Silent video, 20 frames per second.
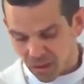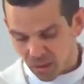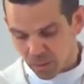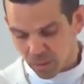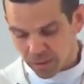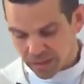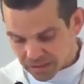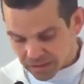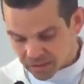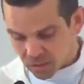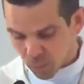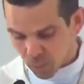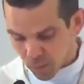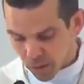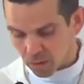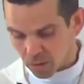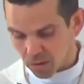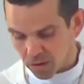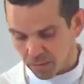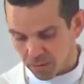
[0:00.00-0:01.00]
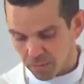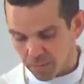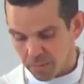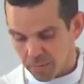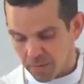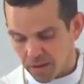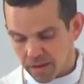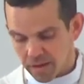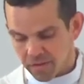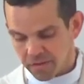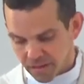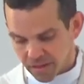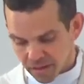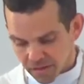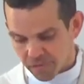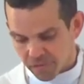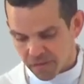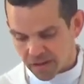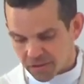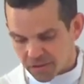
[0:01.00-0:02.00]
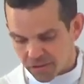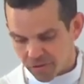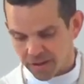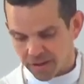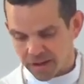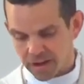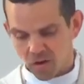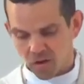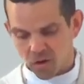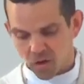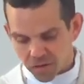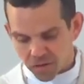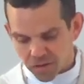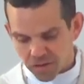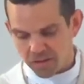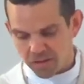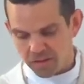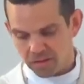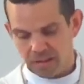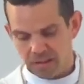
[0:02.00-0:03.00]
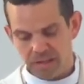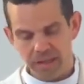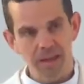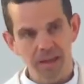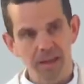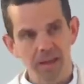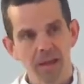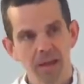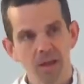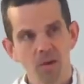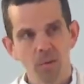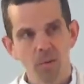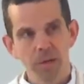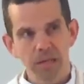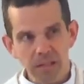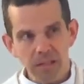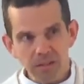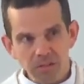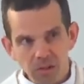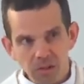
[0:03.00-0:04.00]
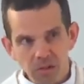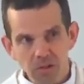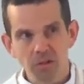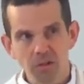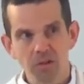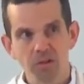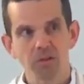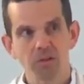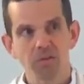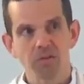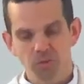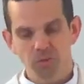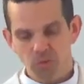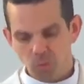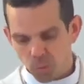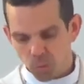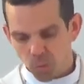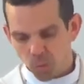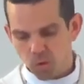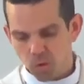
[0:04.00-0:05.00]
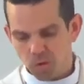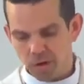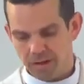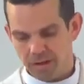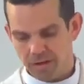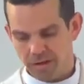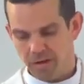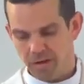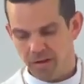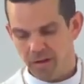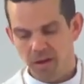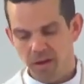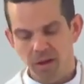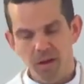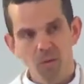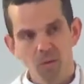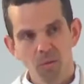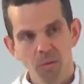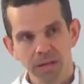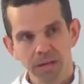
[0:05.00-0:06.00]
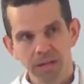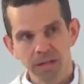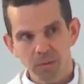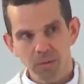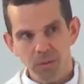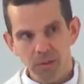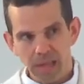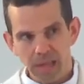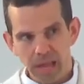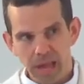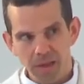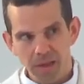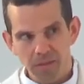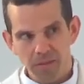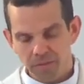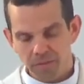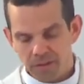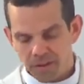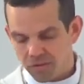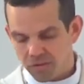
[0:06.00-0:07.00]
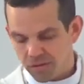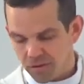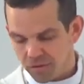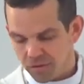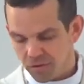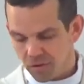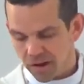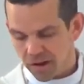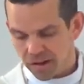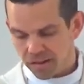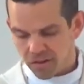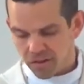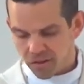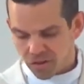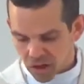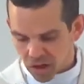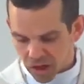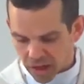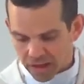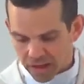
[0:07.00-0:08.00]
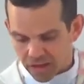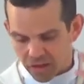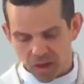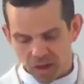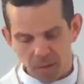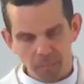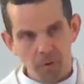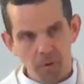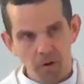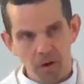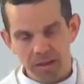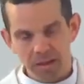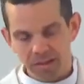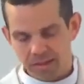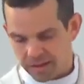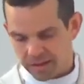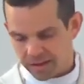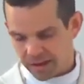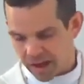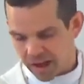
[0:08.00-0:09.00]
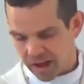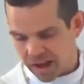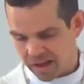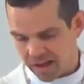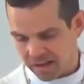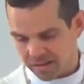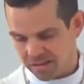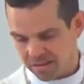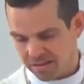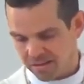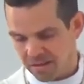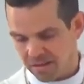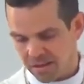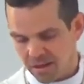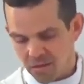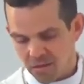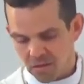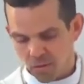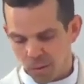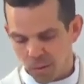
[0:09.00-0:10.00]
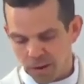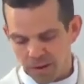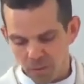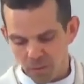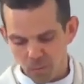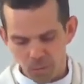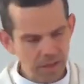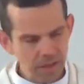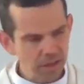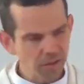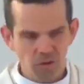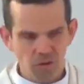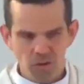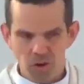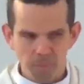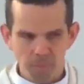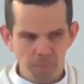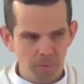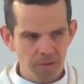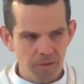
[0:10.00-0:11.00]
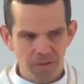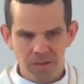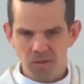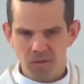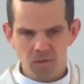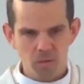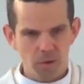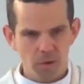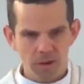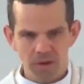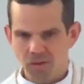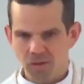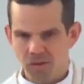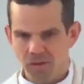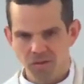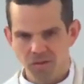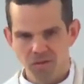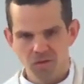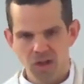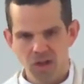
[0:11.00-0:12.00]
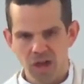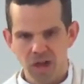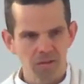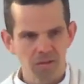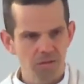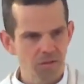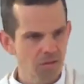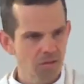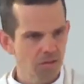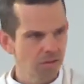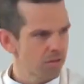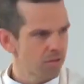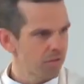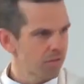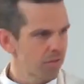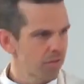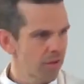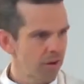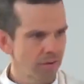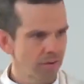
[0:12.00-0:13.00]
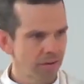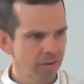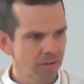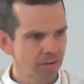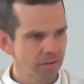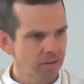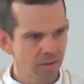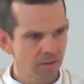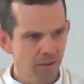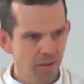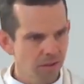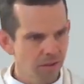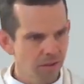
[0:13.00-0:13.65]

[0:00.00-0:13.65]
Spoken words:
We need to welcome this victory constantly. We need to learn to walk in it. We need to allow the victory of Christ to change our minds and hearts, the way that we interpret situations, challenges, various